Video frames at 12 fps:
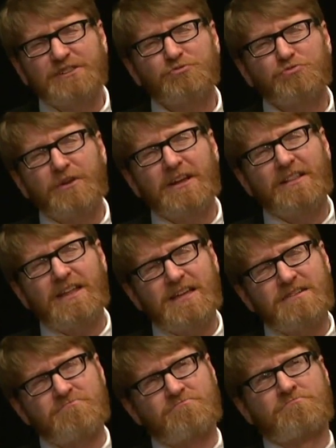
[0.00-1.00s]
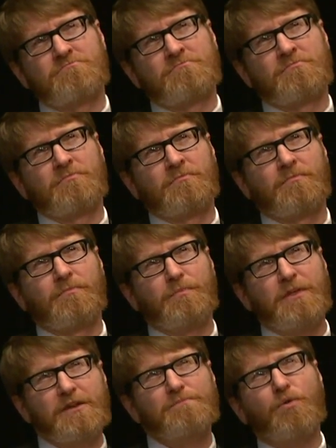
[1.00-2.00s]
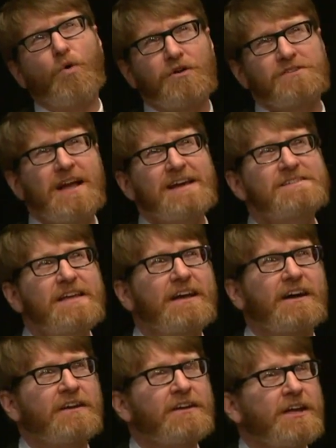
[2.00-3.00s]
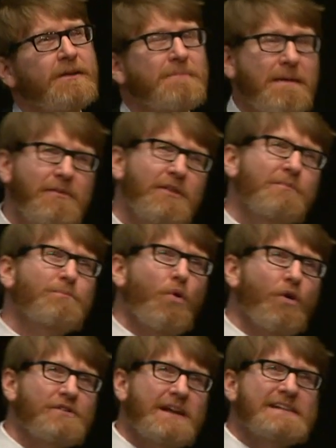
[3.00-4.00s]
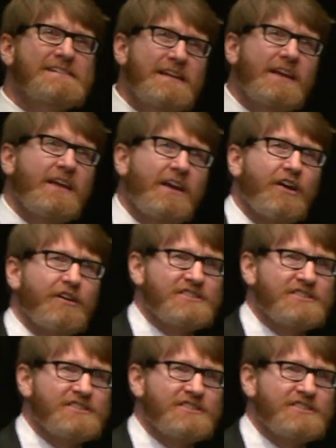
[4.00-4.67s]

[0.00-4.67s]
really the important idea. Maybe the important idea here is